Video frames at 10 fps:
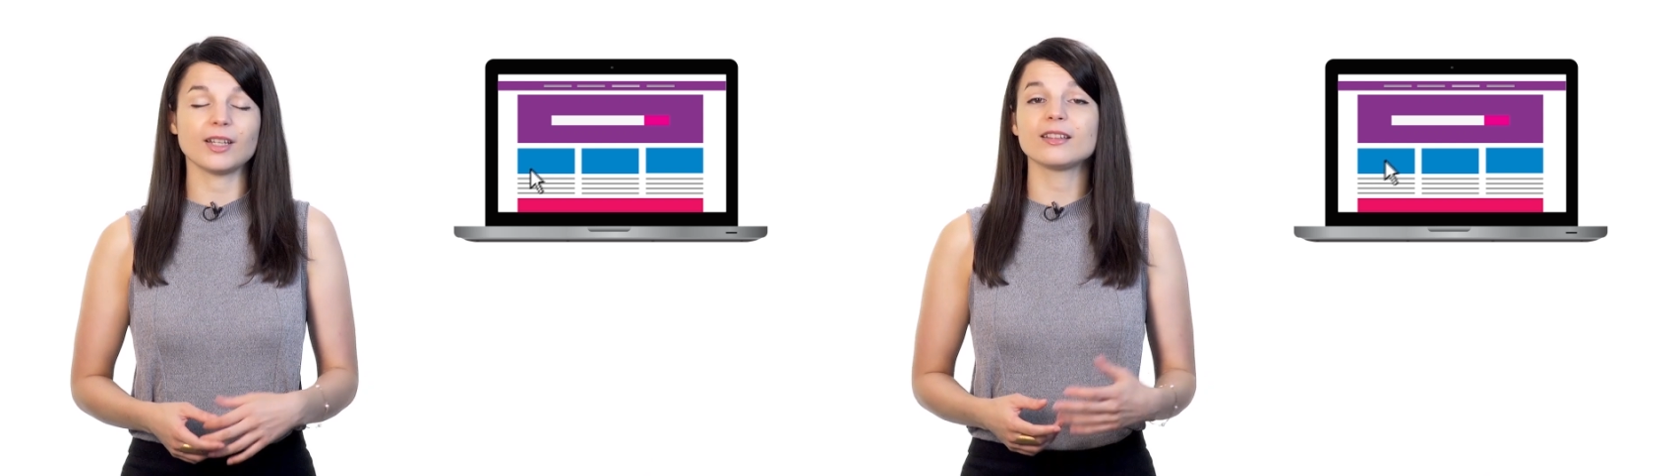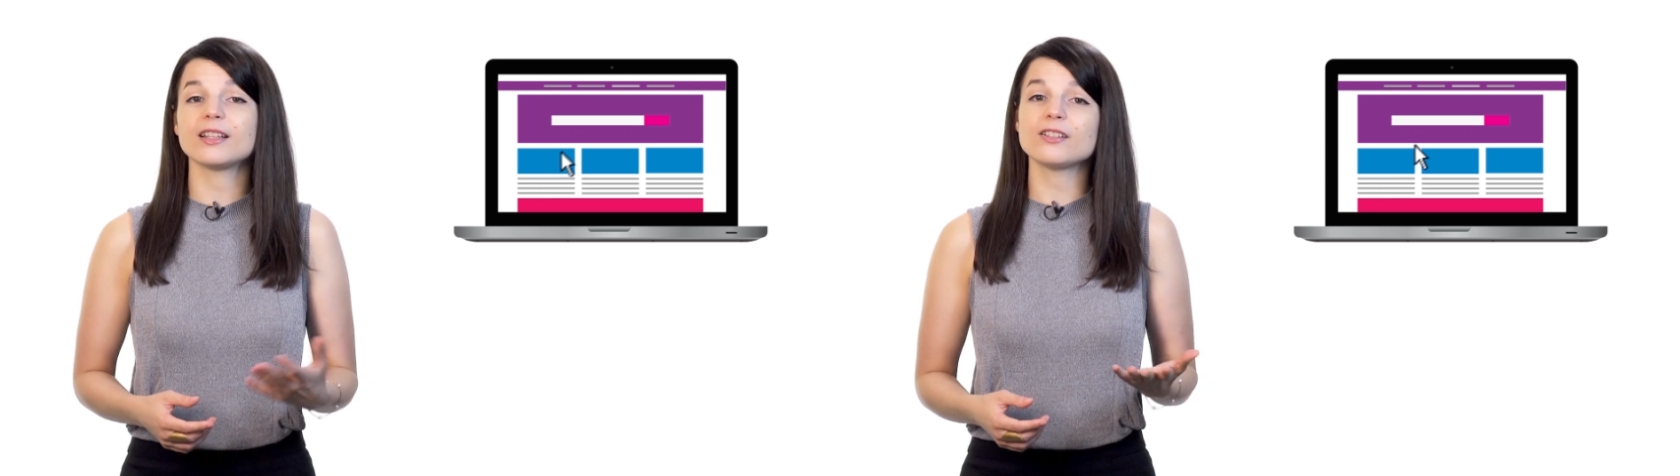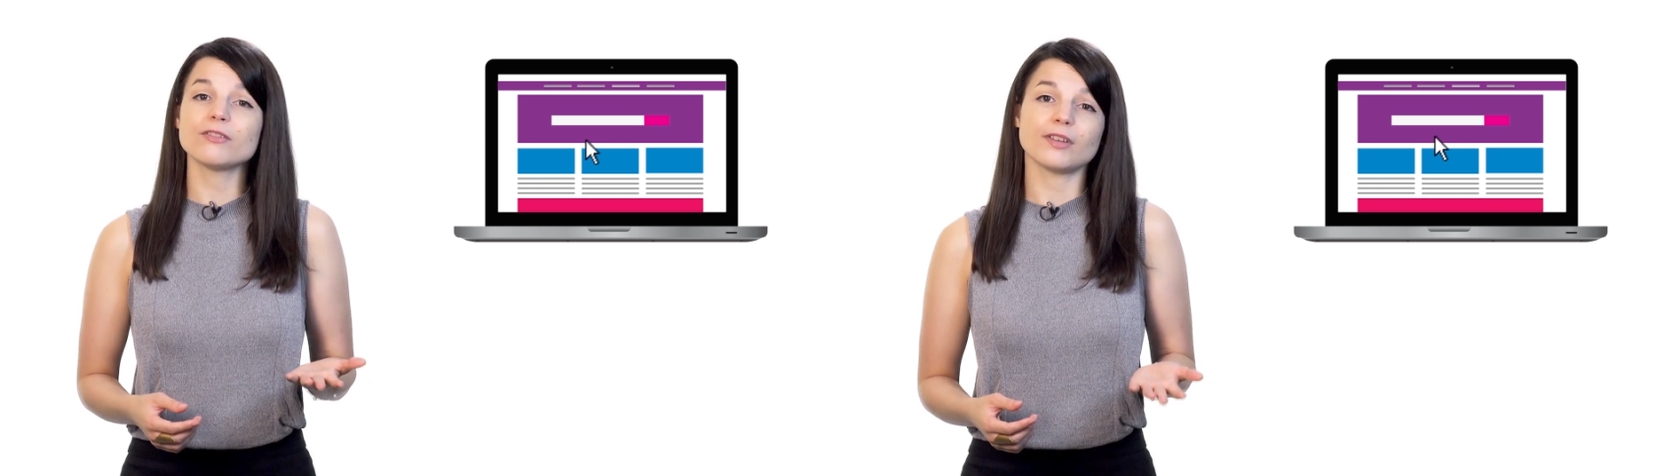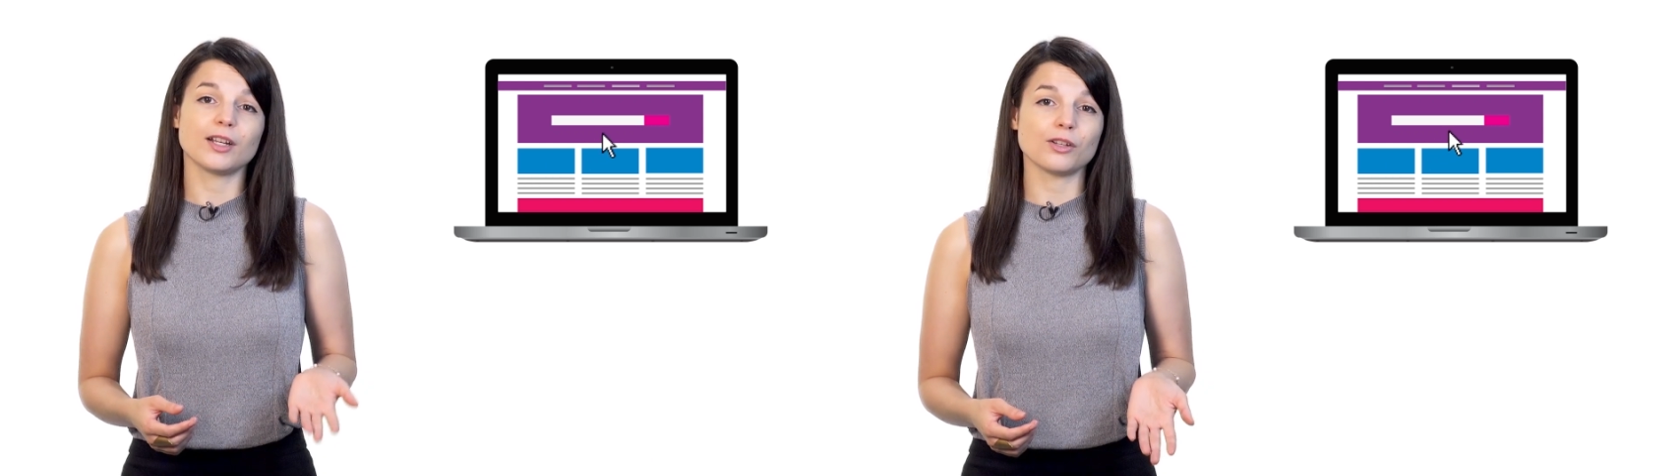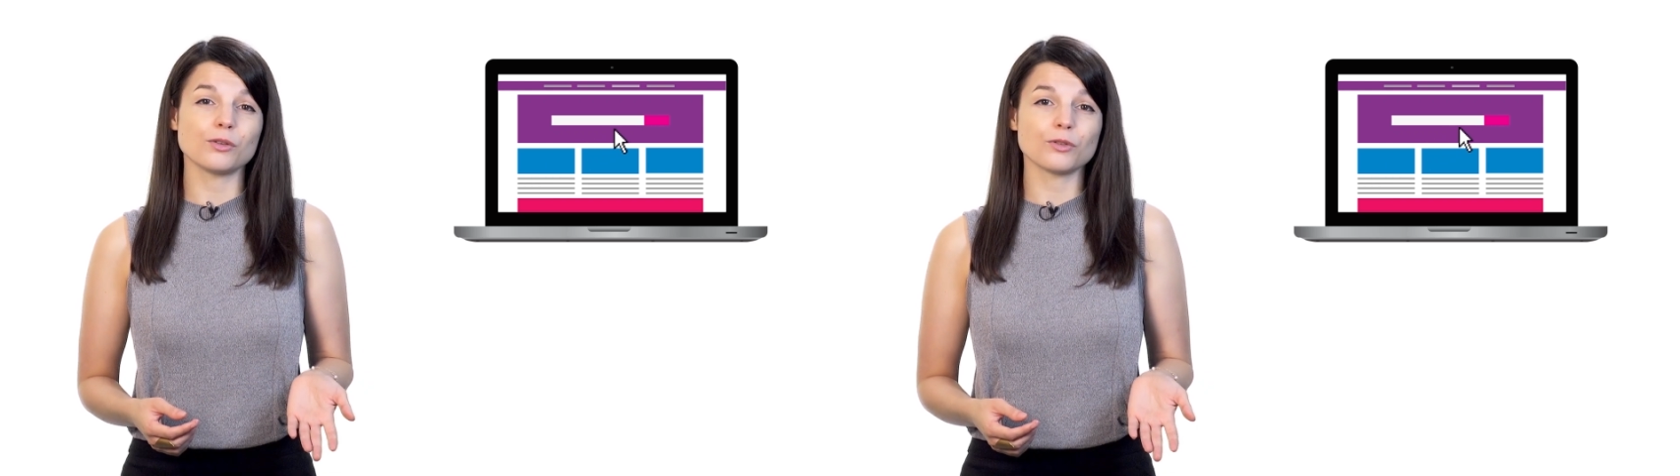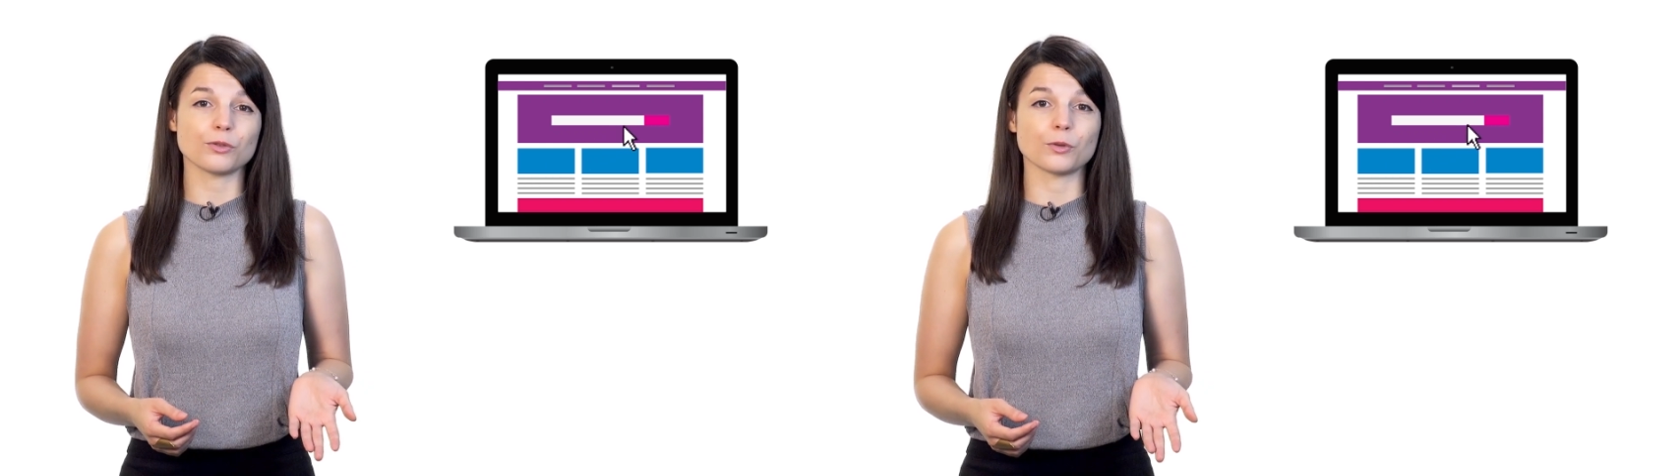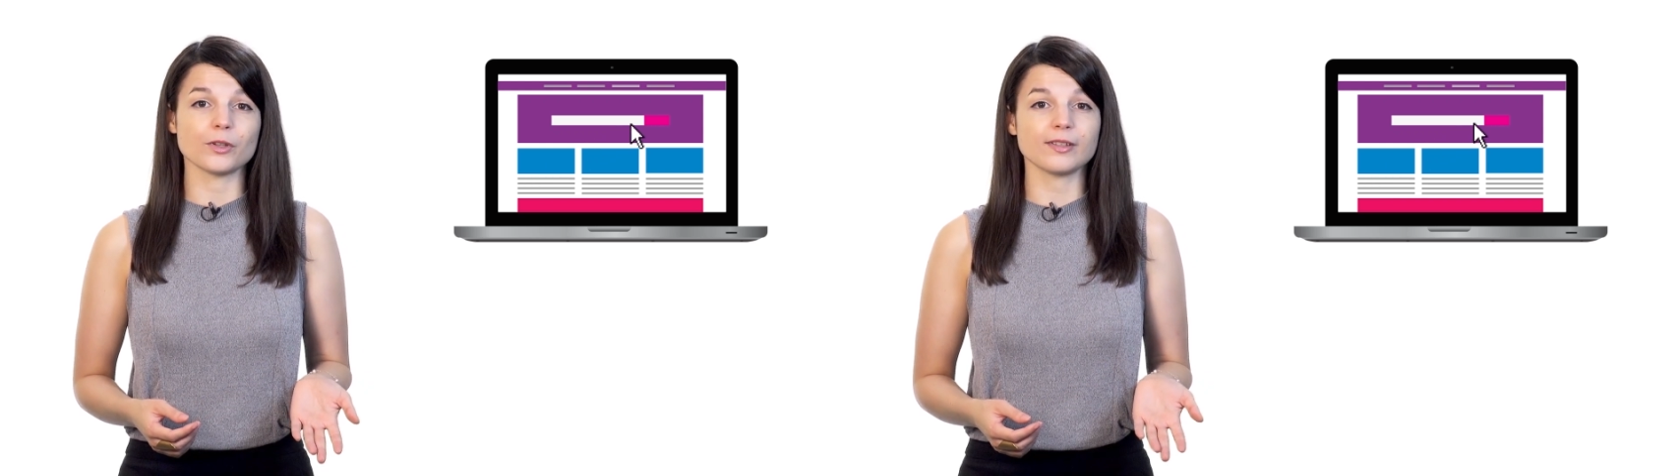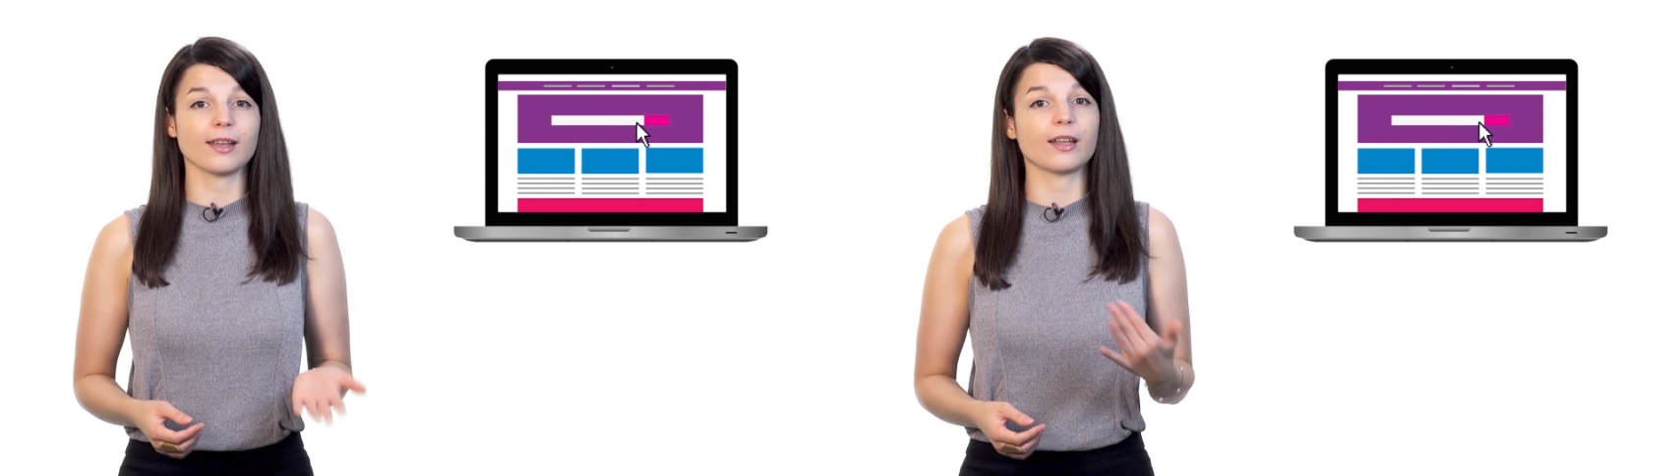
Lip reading: It lets you find new tools that